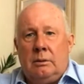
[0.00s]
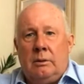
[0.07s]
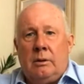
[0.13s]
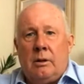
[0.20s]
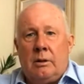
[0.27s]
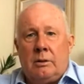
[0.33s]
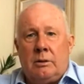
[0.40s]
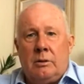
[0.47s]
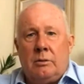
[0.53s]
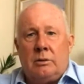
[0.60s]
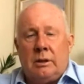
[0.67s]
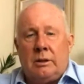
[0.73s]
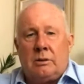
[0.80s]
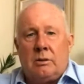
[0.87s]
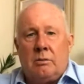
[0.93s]
you got to do
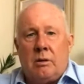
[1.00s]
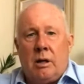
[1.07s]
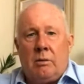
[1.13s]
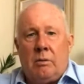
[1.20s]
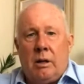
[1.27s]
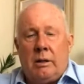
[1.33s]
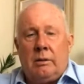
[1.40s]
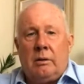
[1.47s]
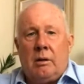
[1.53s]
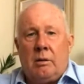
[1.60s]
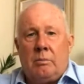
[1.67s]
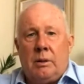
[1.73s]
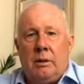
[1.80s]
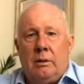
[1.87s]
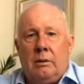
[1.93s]
things the right way. You
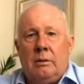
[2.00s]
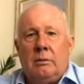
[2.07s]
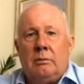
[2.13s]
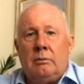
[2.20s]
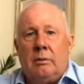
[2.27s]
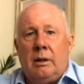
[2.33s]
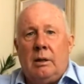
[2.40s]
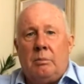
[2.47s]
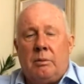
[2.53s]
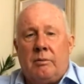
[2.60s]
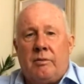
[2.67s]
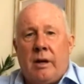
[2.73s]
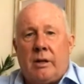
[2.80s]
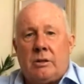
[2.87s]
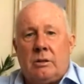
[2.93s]
got to be really
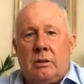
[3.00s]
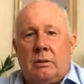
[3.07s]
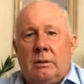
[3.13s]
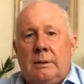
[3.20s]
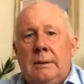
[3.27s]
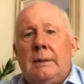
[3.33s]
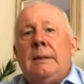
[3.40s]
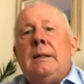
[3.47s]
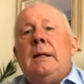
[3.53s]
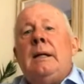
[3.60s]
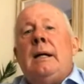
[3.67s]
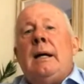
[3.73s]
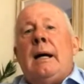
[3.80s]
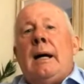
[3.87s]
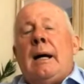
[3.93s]
professional.
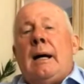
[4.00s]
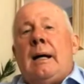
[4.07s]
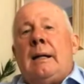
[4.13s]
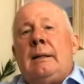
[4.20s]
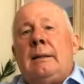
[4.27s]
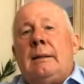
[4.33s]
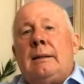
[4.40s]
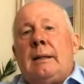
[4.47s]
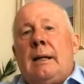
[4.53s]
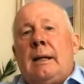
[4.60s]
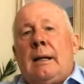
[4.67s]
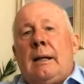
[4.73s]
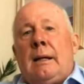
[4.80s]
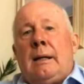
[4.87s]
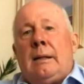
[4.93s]
And
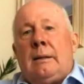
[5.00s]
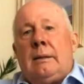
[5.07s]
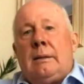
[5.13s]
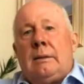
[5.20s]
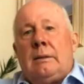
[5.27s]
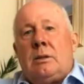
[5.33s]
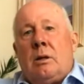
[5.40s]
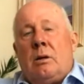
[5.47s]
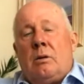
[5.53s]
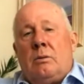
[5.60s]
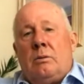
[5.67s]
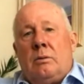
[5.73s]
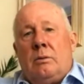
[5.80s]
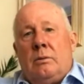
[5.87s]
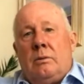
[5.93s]

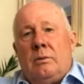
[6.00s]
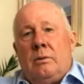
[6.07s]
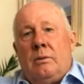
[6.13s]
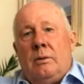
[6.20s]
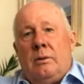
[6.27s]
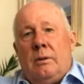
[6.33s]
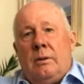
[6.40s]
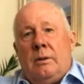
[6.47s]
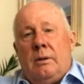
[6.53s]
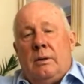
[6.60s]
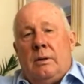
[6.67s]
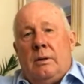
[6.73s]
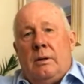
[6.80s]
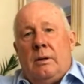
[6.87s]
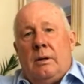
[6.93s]
so
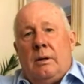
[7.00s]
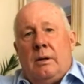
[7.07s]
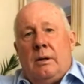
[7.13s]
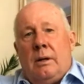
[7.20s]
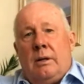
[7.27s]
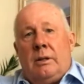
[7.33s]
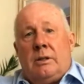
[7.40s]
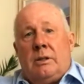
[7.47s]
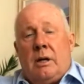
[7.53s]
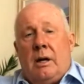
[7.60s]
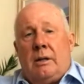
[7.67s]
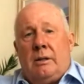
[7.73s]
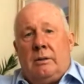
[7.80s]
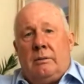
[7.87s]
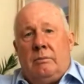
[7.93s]
I
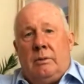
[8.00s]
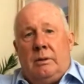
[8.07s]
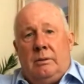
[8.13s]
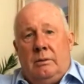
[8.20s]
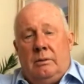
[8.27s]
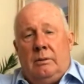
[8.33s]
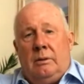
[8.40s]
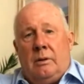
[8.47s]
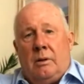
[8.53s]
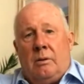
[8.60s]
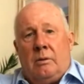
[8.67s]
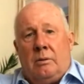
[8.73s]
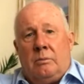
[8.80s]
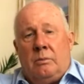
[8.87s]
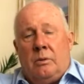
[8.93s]
decided I
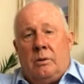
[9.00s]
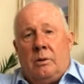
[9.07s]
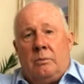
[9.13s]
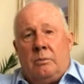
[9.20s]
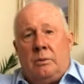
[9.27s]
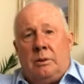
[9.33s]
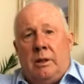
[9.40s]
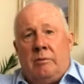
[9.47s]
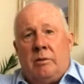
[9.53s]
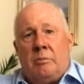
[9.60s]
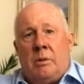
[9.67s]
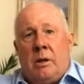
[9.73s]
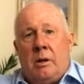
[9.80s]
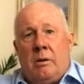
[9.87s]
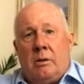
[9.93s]
would give
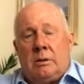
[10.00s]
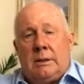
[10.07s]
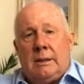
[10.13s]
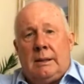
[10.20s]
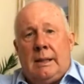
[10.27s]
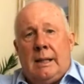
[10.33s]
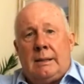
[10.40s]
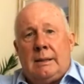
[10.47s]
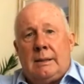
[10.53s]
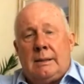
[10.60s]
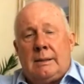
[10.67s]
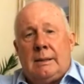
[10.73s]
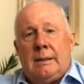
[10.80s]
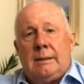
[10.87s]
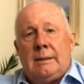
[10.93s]
it my all till the end
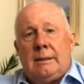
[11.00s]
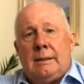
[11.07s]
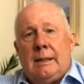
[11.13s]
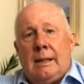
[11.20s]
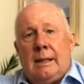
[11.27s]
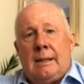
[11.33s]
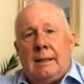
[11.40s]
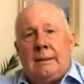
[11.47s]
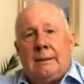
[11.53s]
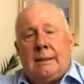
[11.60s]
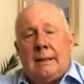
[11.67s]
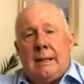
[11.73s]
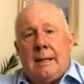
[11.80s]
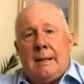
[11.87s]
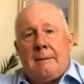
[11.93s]
of the season. And